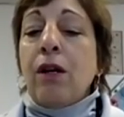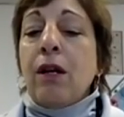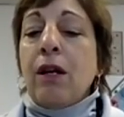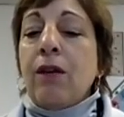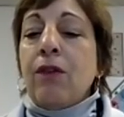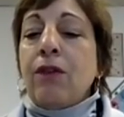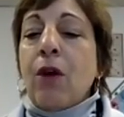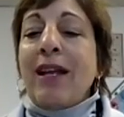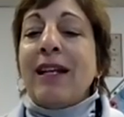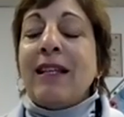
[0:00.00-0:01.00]
So, and
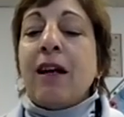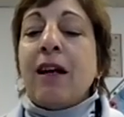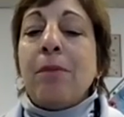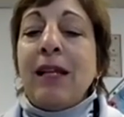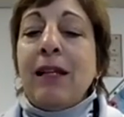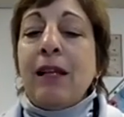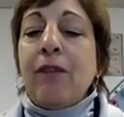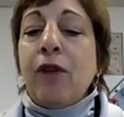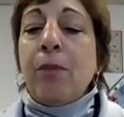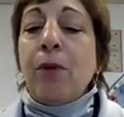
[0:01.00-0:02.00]
it's a completely
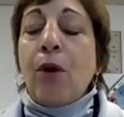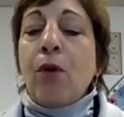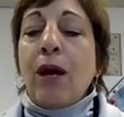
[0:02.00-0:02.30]
free program